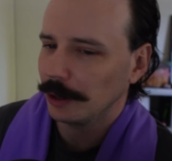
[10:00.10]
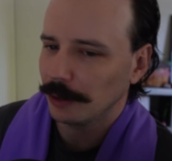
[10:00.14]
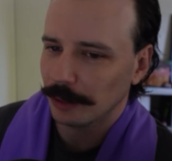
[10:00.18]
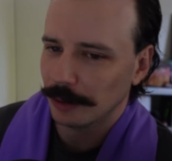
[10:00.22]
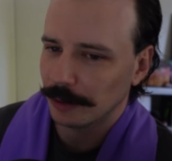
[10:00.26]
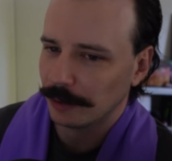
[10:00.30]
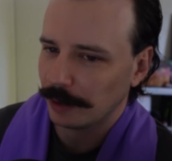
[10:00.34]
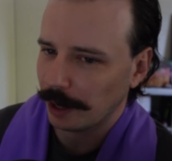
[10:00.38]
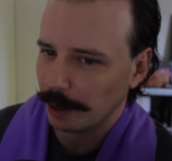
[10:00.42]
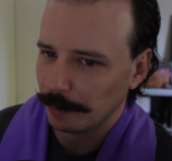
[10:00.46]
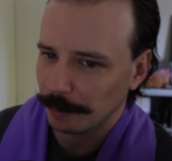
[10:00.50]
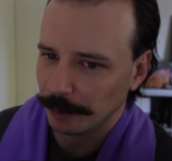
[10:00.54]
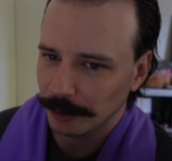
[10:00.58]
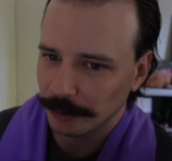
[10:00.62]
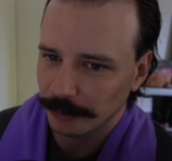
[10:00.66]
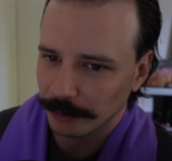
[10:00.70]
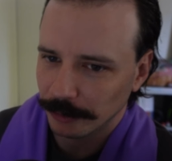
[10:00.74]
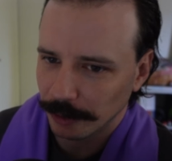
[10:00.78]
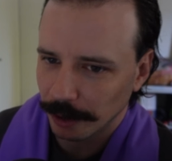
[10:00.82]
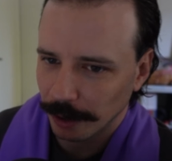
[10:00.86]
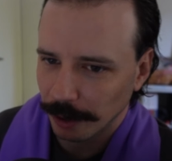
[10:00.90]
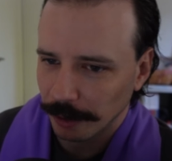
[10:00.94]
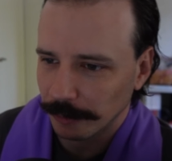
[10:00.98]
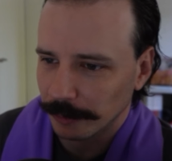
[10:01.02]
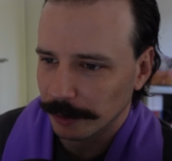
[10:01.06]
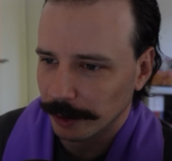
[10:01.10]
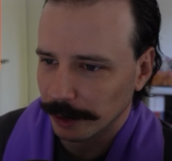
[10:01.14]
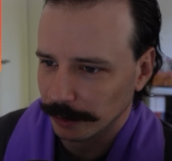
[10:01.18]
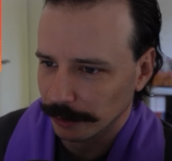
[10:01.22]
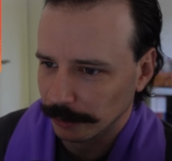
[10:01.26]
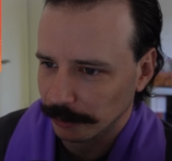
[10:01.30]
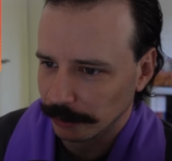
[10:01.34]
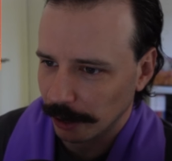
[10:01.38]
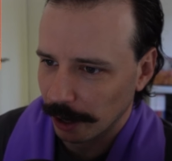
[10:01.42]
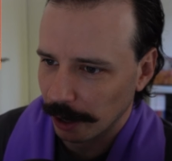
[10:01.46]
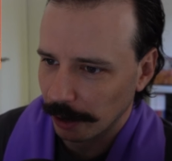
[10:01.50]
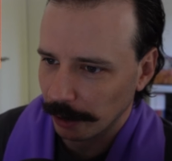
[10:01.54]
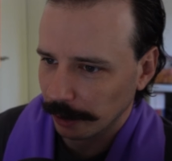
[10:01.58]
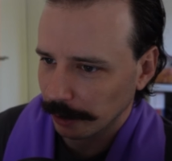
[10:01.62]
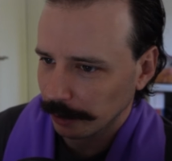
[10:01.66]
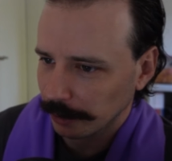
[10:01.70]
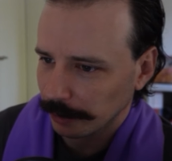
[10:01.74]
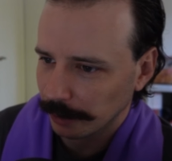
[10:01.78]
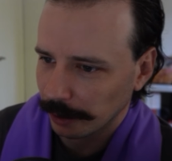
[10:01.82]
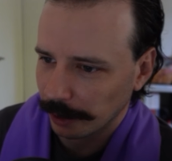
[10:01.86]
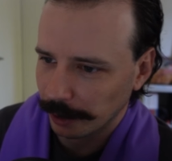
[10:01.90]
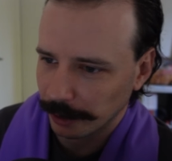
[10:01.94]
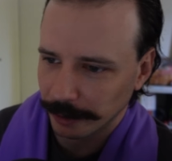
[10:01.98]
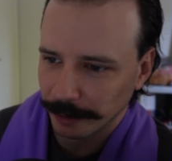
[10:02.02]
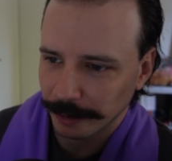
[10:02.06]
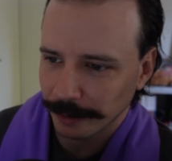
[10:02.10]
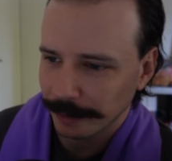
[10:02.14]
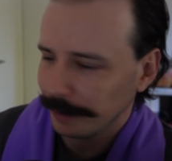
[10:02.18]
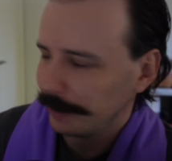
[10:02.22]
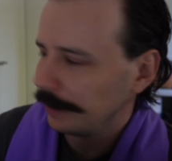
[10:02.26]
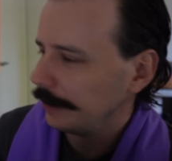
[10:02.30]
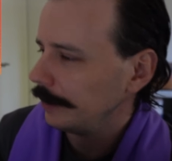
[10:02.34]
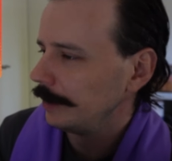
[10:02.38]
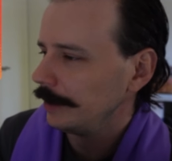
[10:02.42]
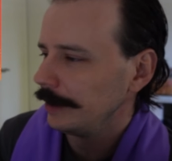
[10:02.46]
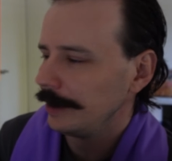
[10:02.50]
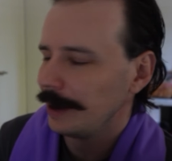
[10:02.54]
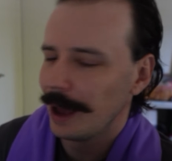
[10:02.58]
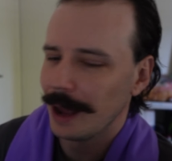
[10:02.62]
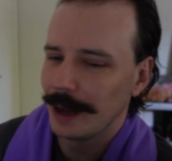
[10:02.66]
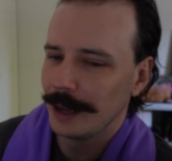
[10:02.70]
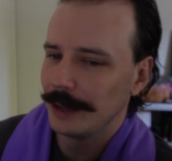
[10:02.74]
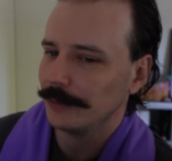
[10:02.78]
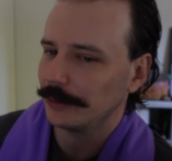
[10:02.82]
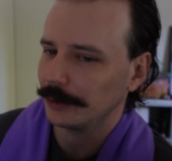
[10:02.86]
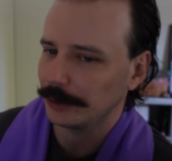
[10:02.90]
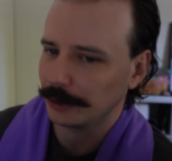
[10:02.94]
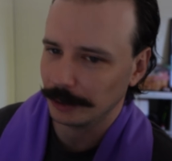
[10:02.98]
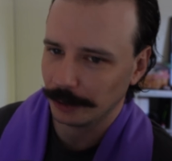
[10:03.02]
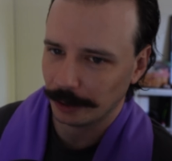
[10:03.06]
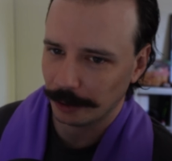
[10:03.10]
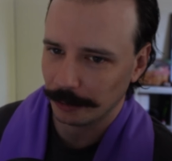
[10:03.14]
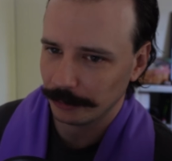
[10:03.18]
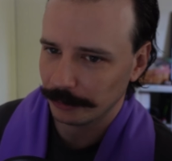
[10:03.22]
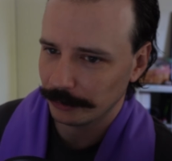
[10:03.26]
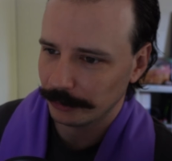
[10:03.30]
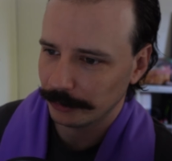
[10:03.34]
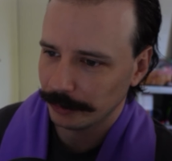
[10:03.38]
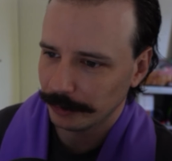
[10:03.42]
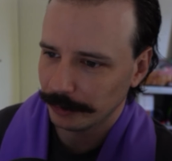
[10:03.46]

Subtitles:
damage of King T'Challa. Like not even close.